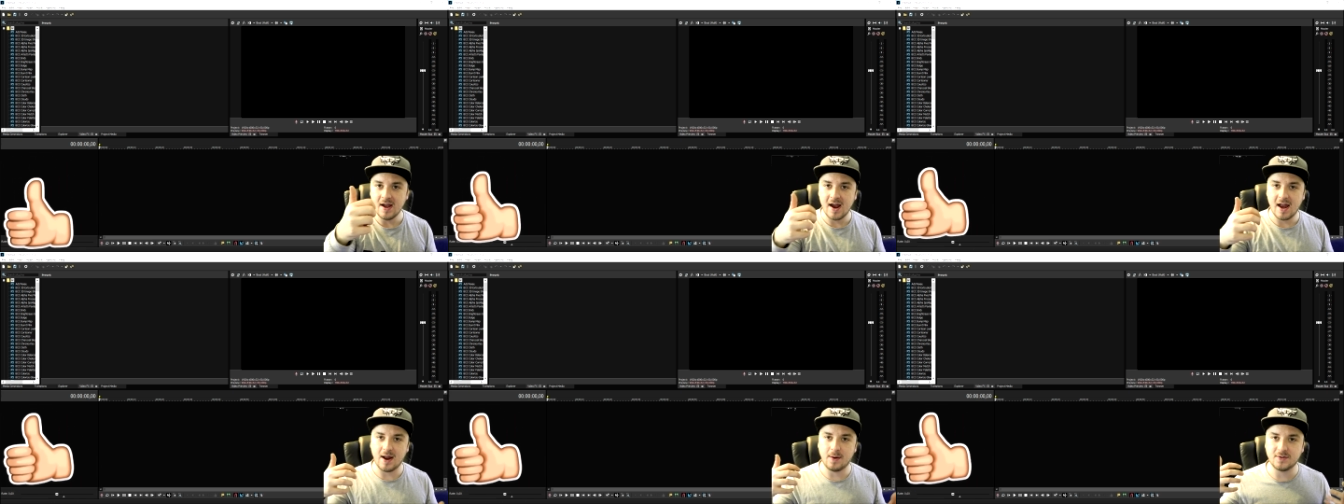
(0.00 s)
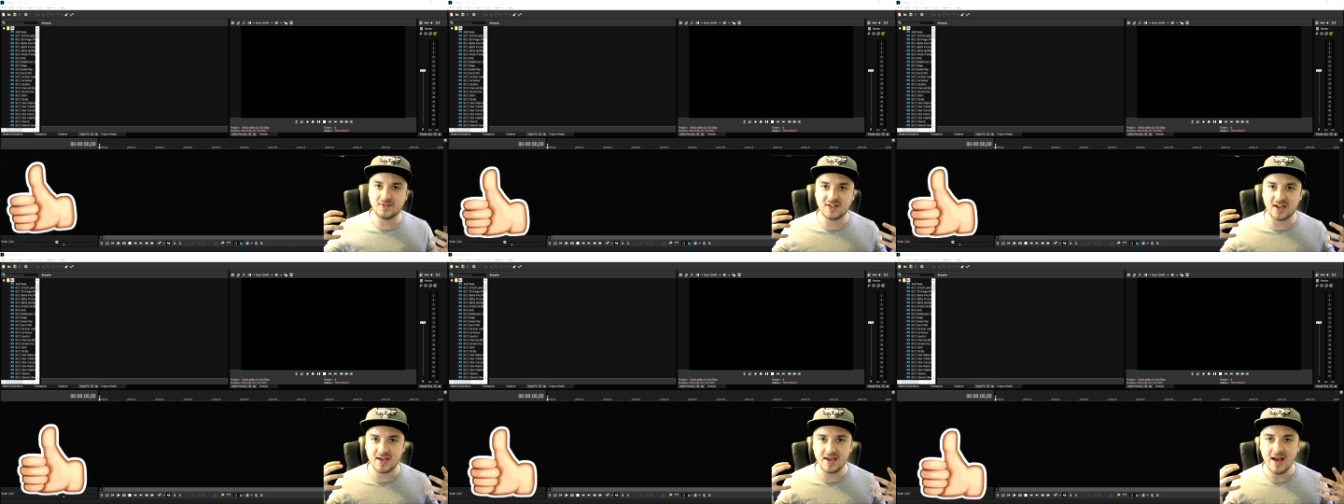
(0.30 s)
And I
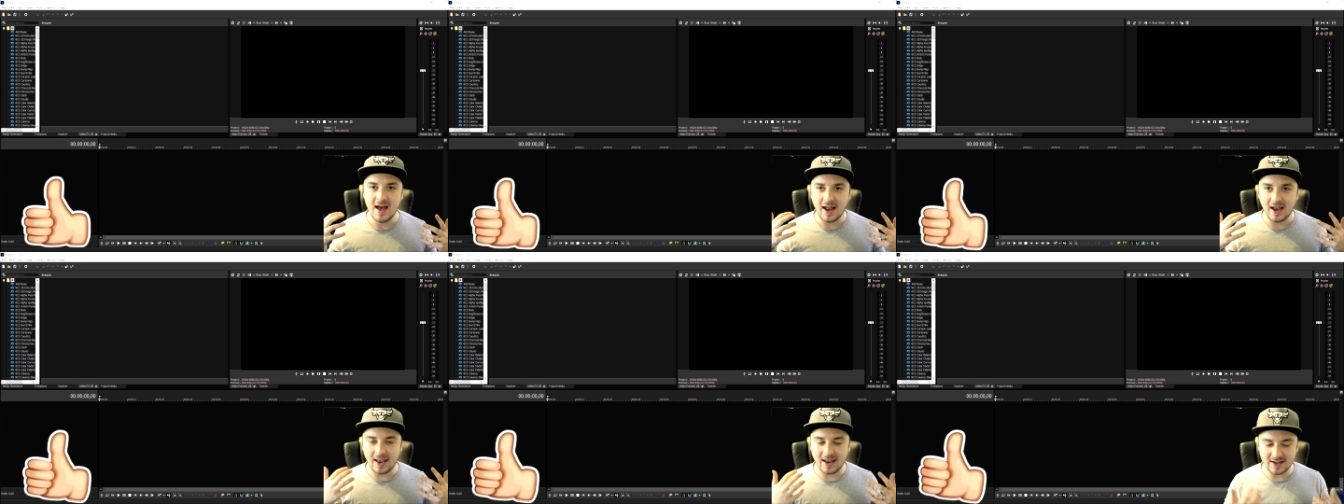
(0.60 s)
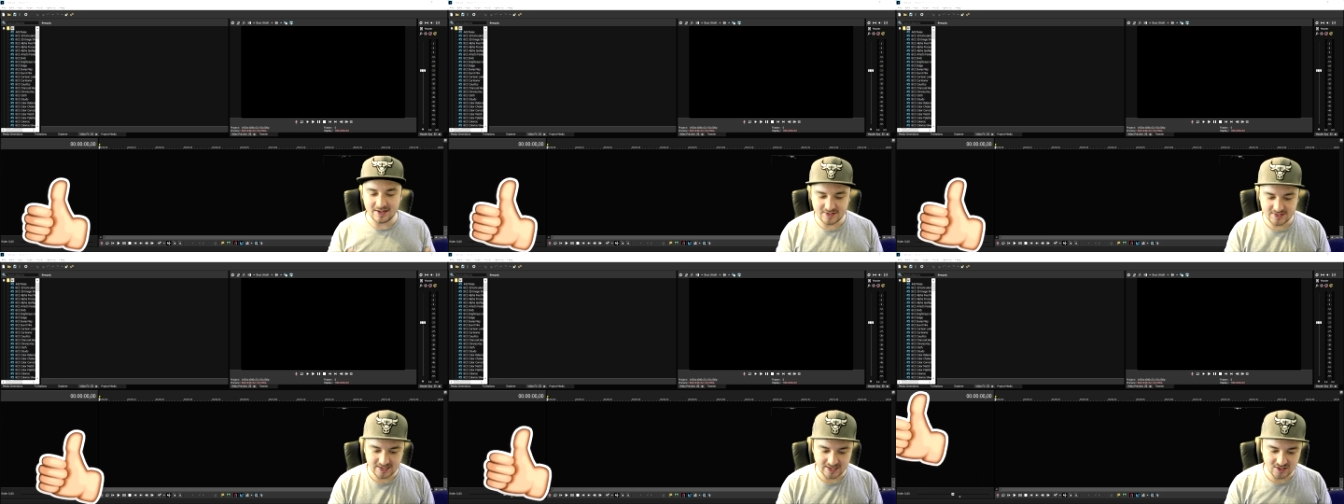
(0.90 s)
would say,
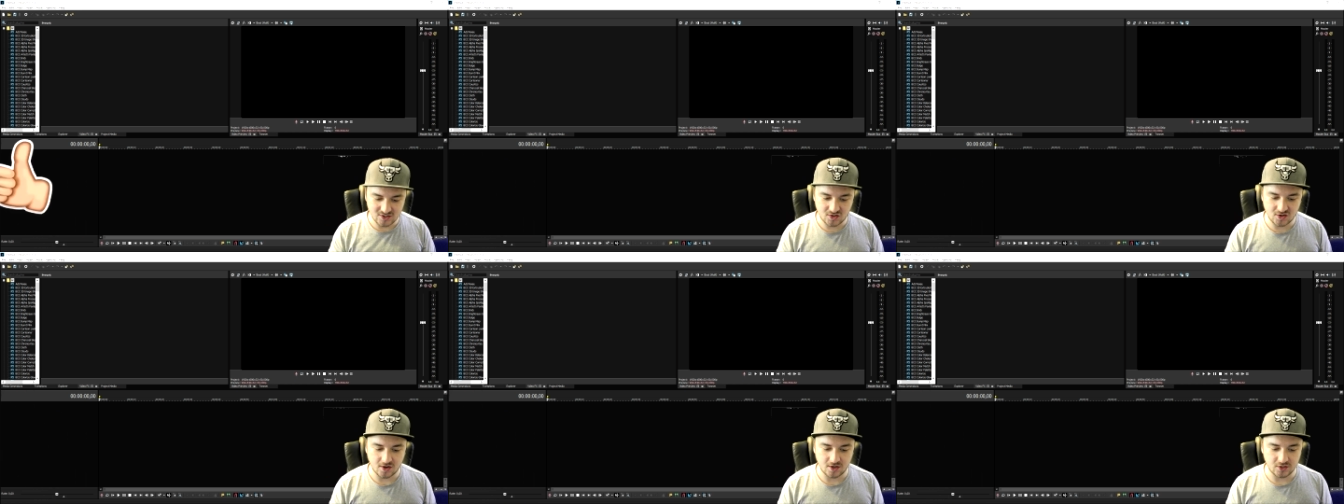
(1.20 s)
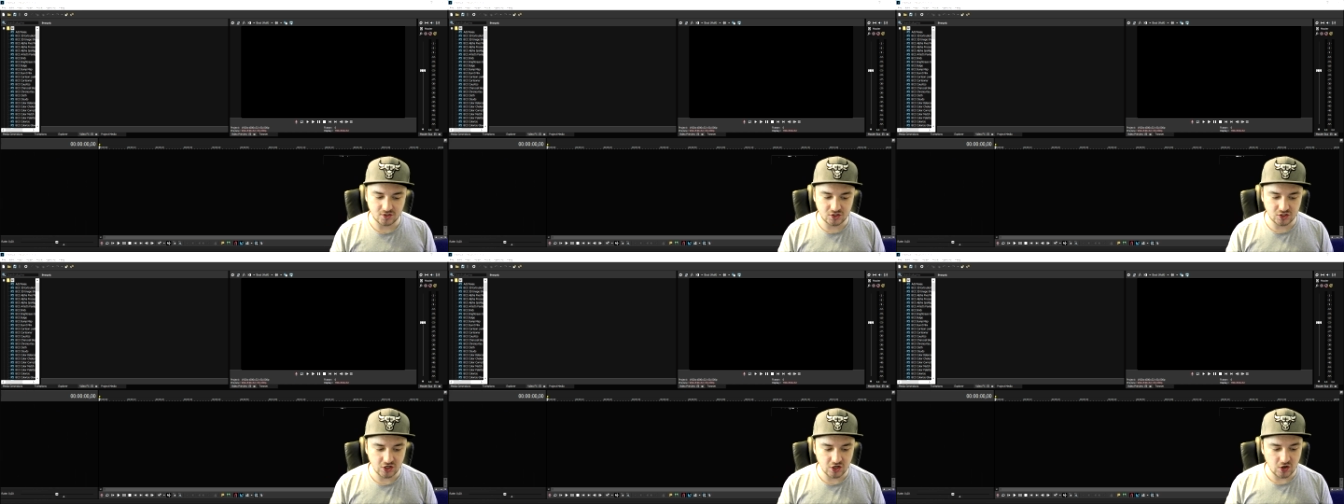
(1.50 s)
let's get
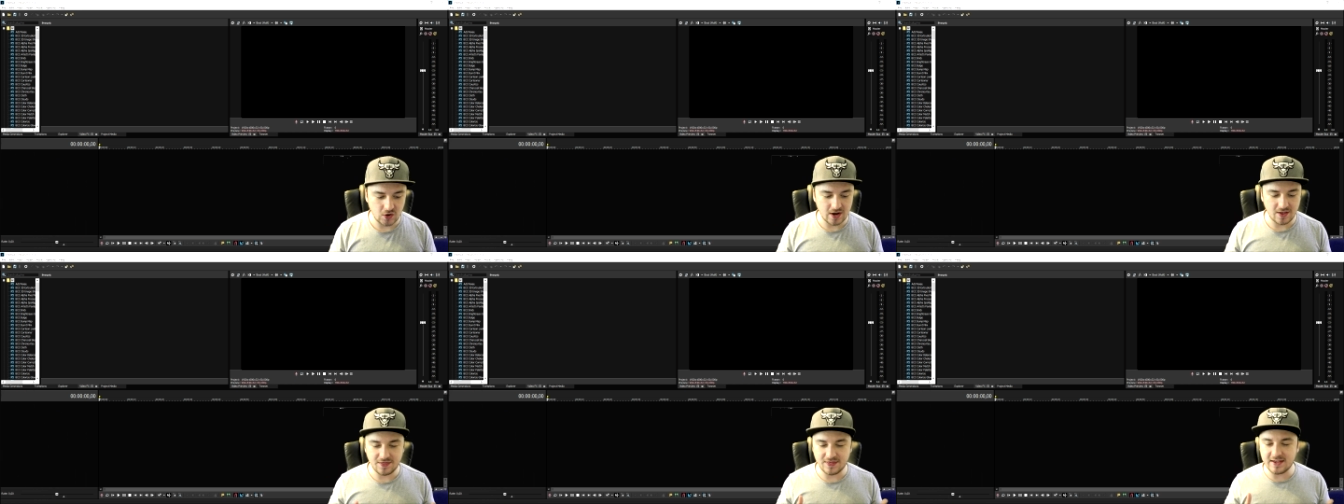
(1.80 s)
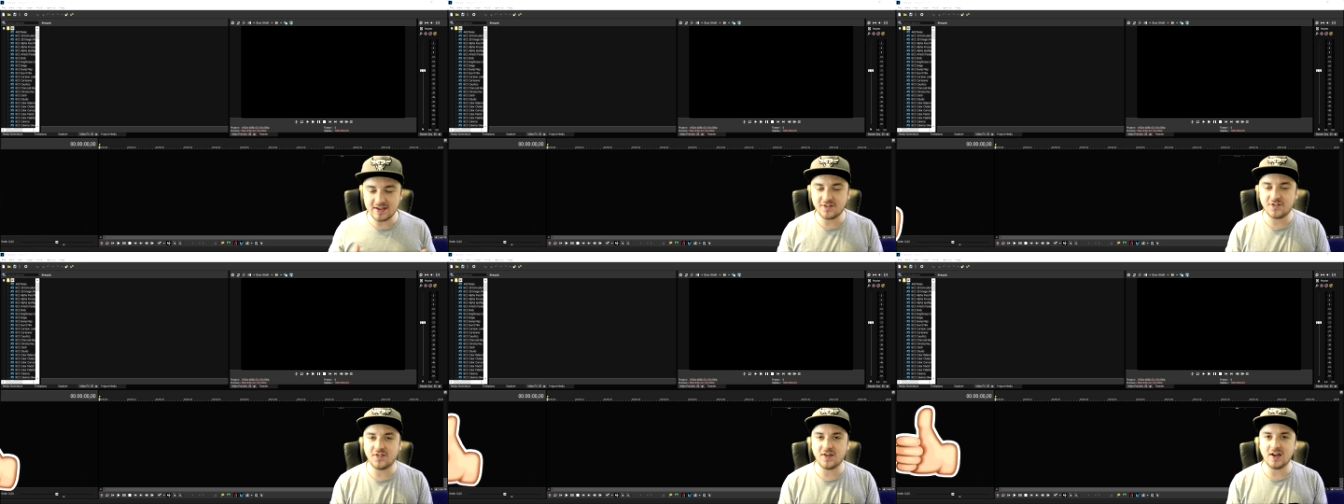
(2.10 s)
started. So in
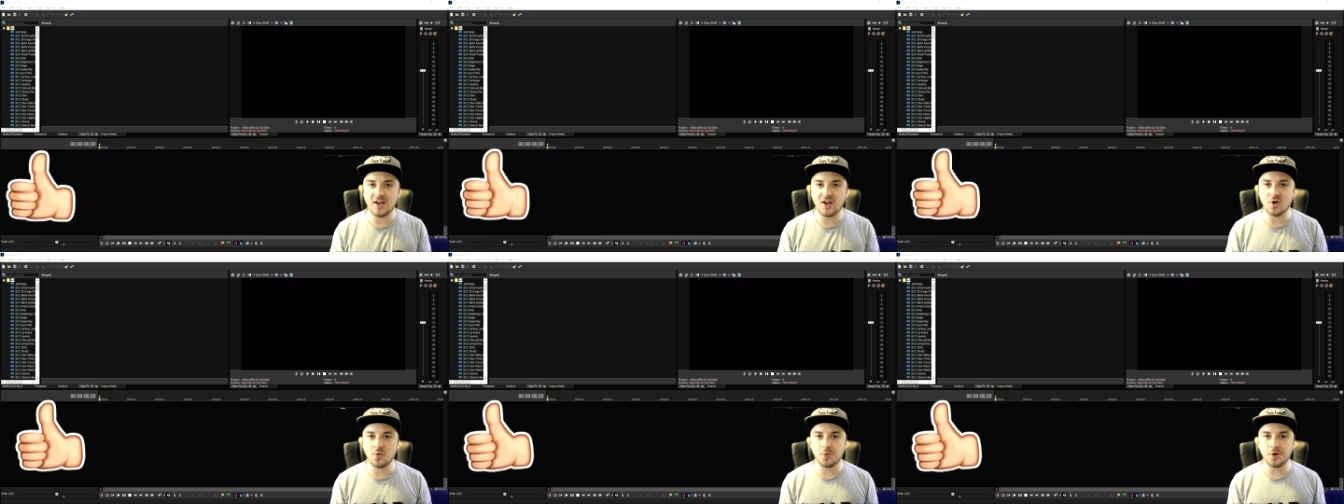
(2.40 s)
this video,